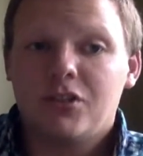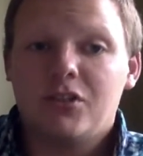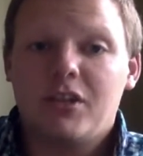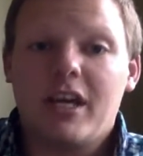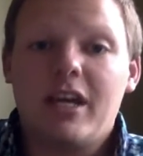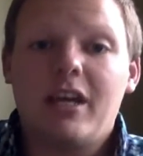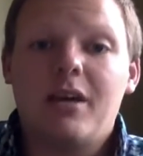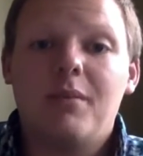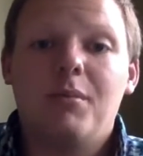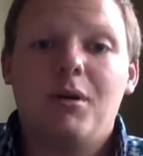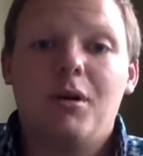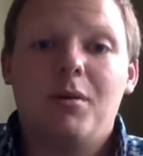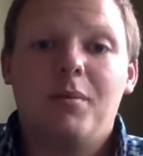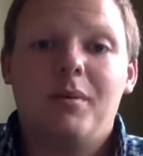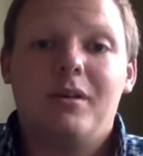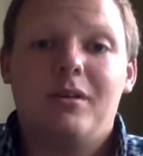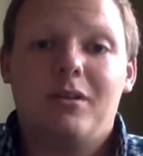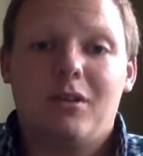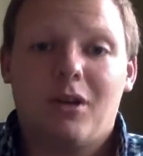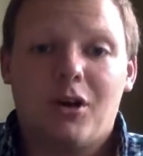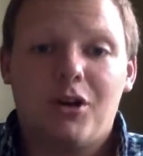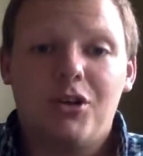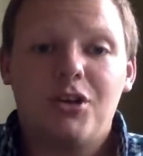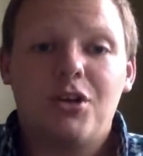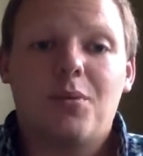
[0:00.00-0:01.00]
take a moment
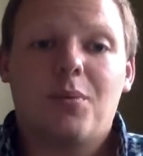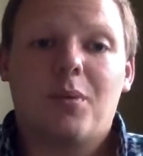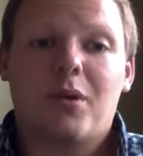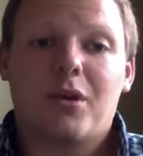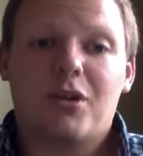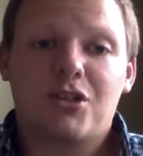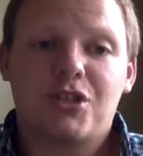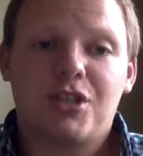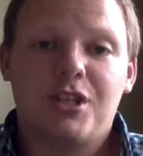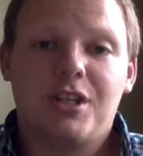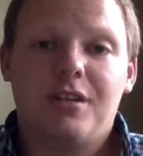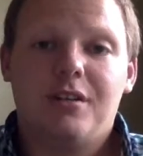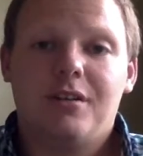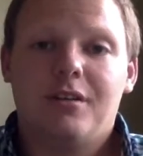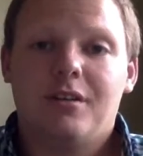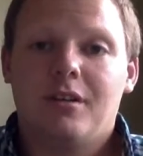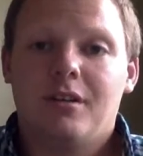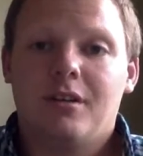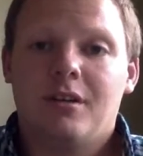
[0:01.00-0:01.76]
on your worksheet,